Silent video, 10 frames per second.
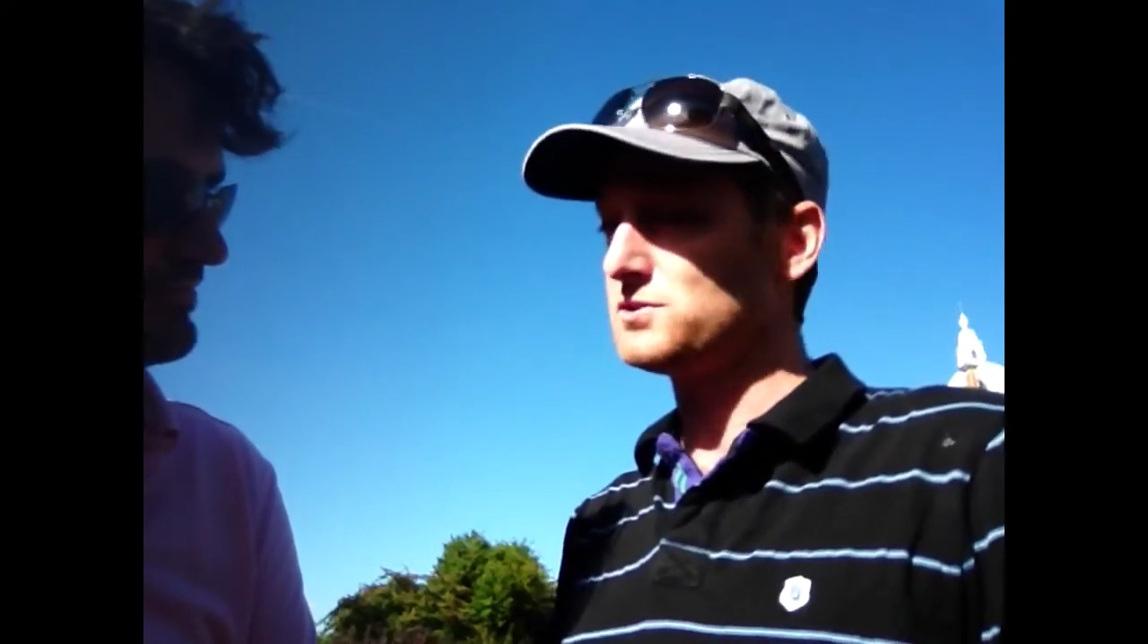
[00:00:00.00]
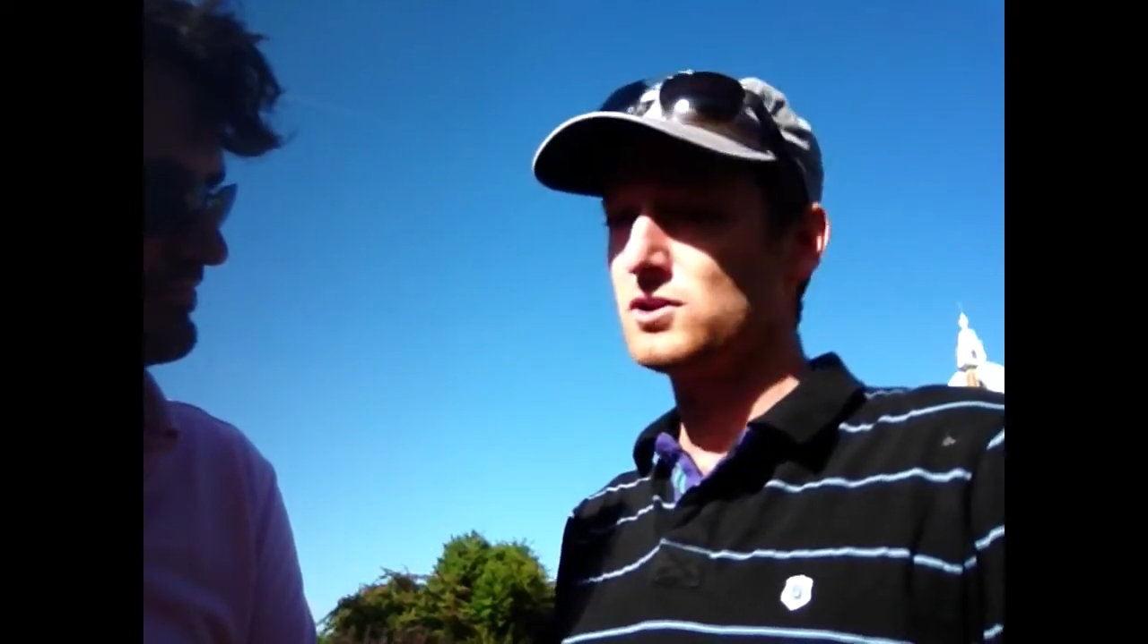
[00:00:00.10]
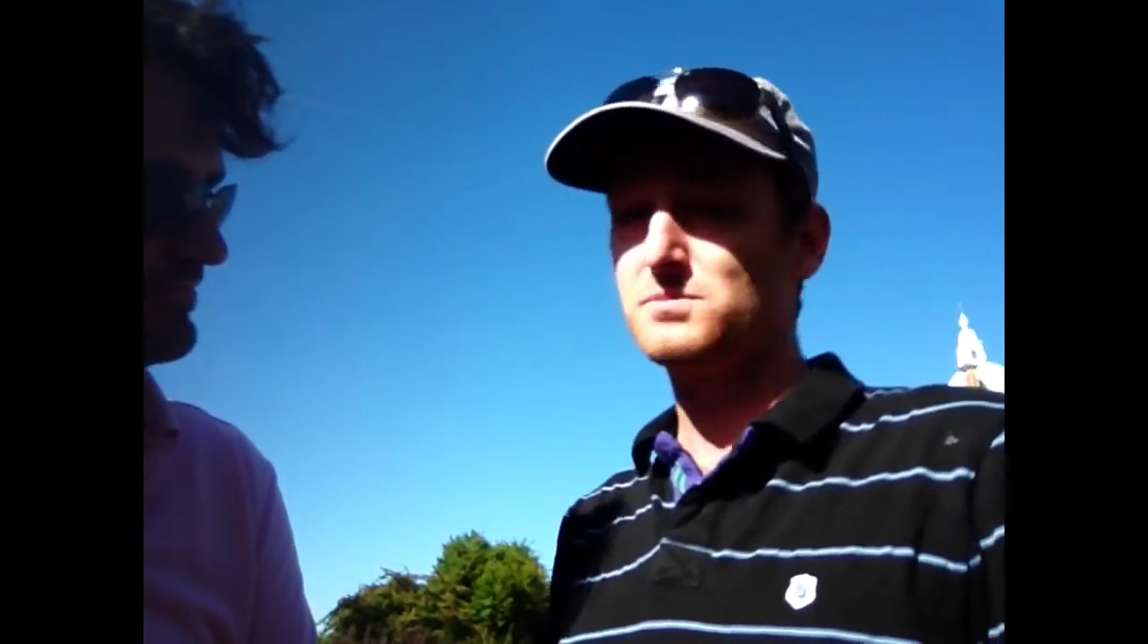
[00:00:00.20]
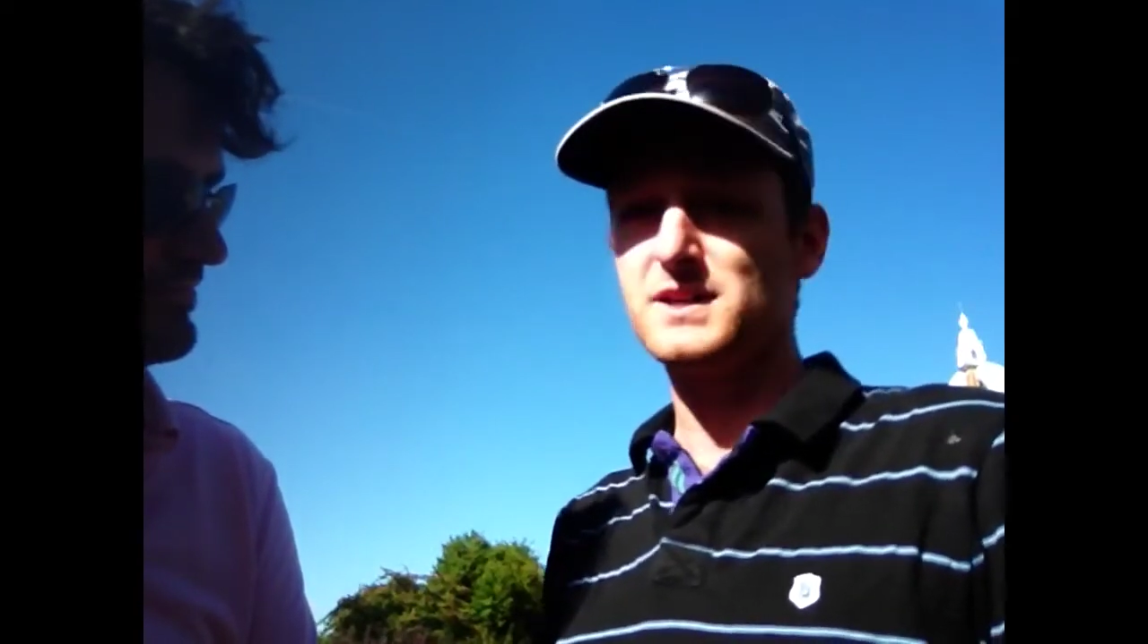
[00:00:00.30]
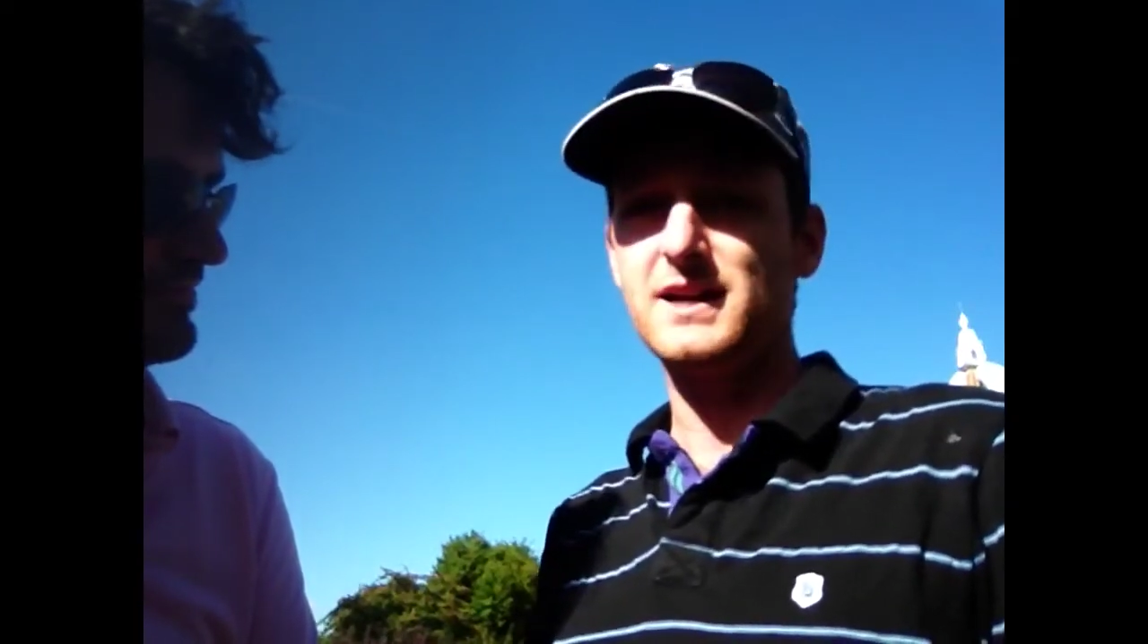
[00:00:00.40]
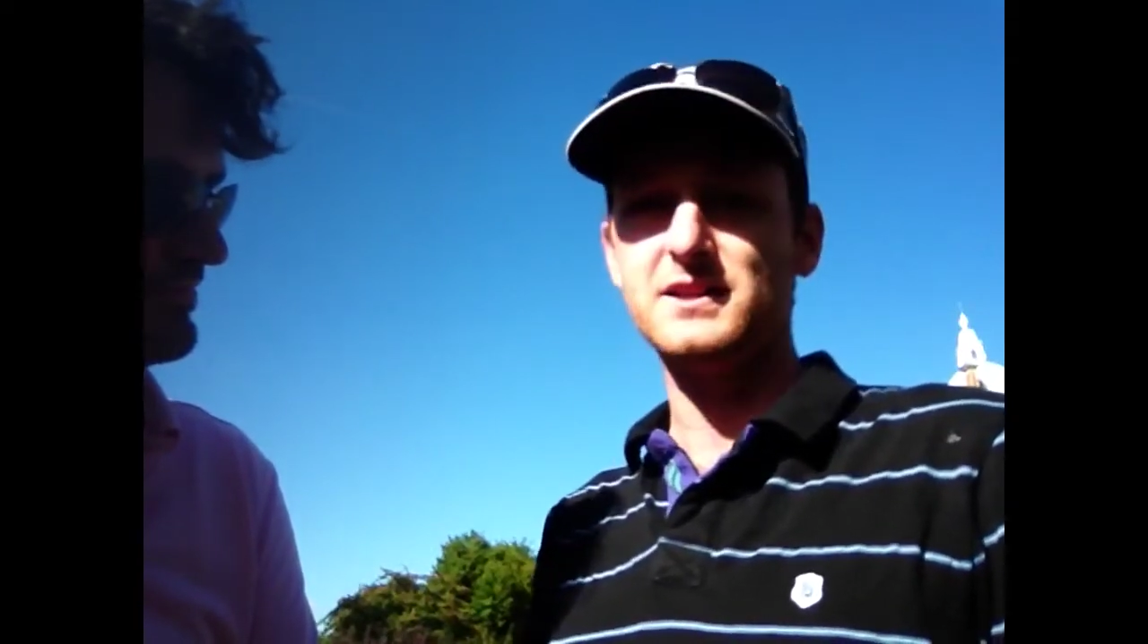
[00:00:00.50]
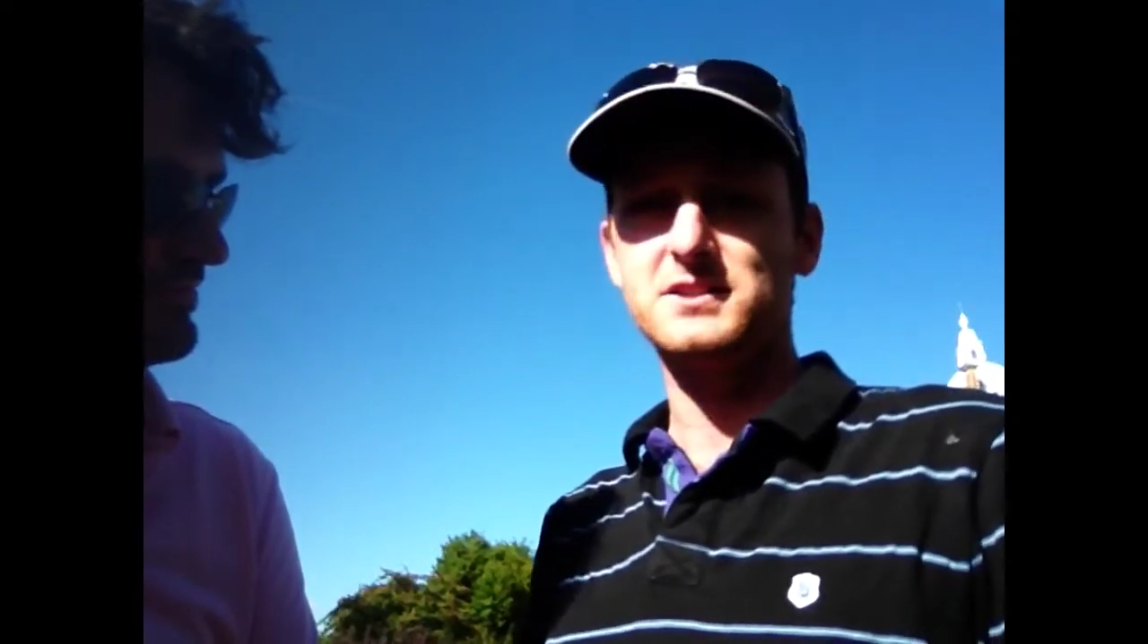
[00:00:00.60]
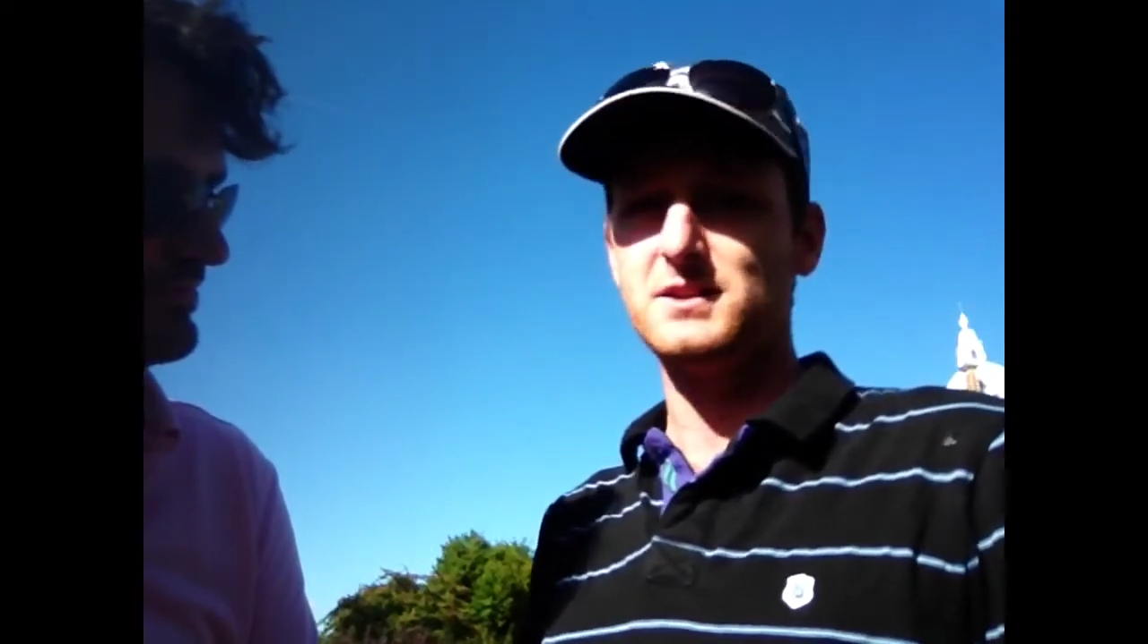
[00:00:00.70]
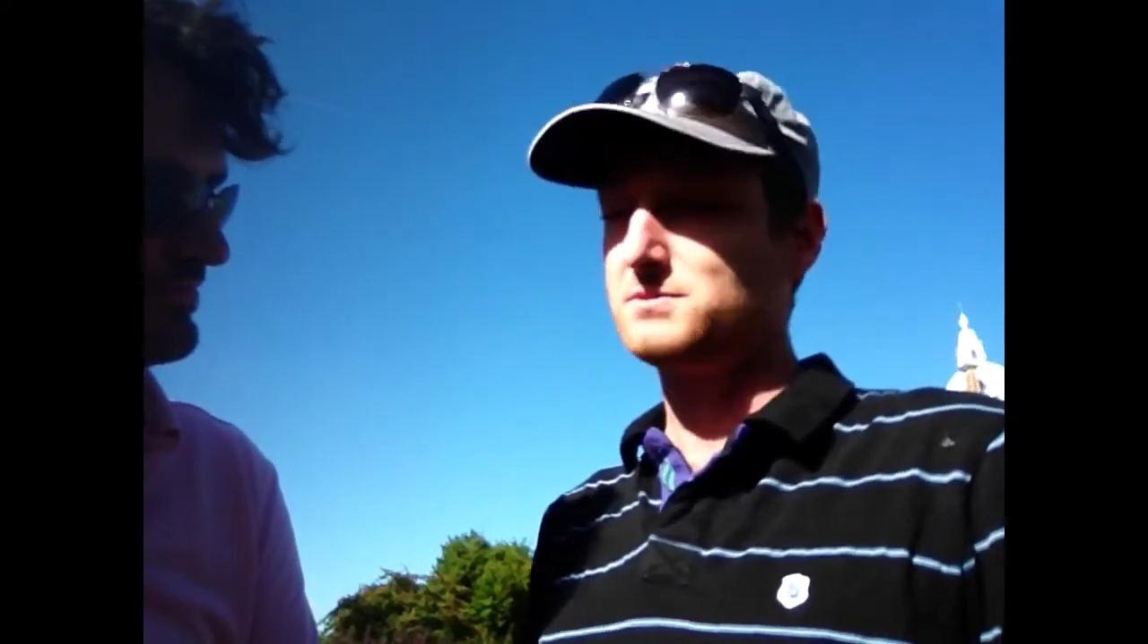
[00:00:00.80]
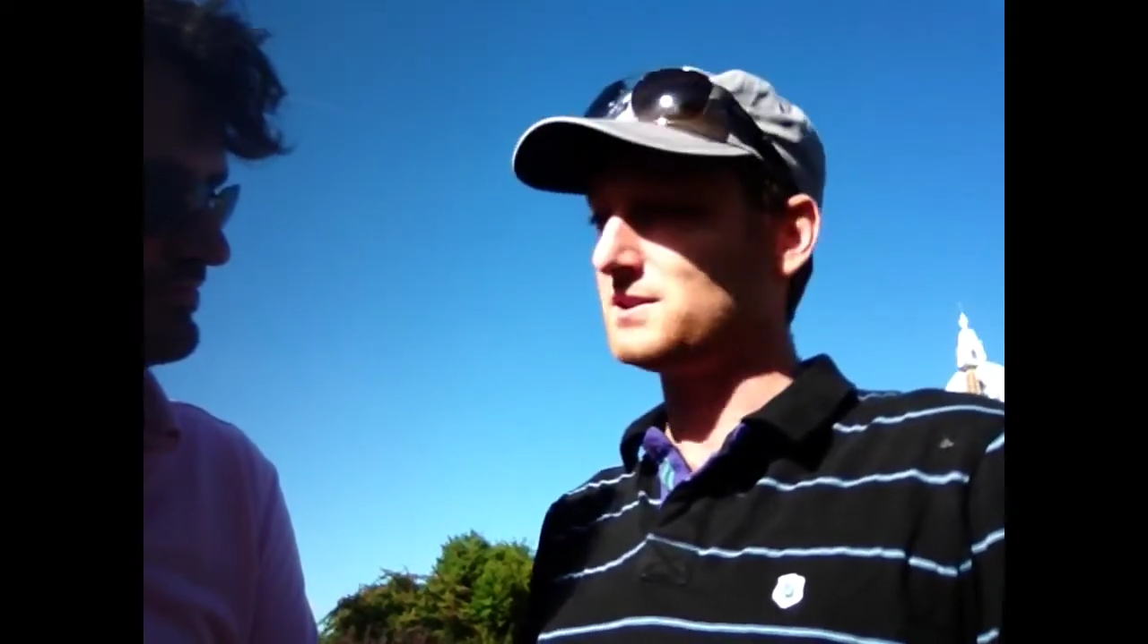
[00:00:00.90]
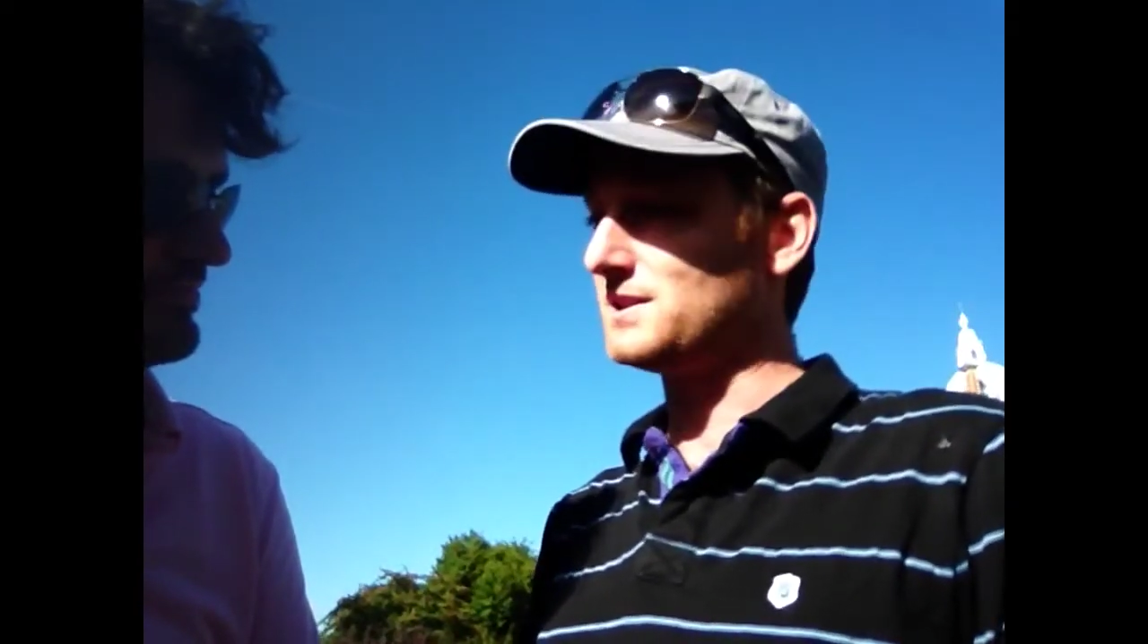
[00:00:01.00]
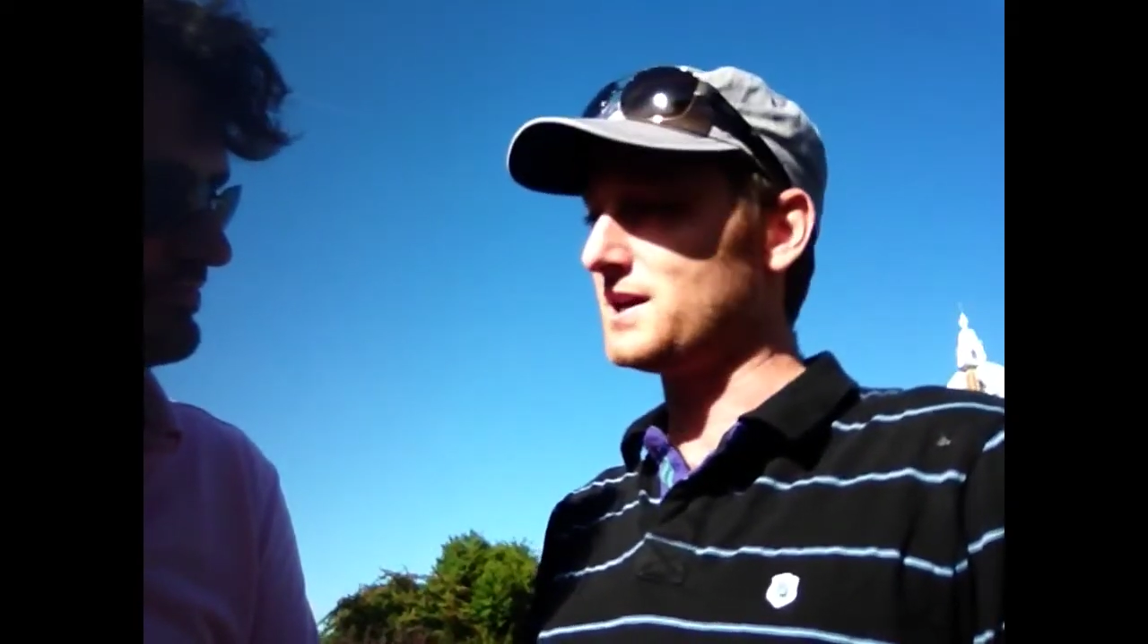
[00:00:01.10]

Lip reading: So Tom Taylor stepped in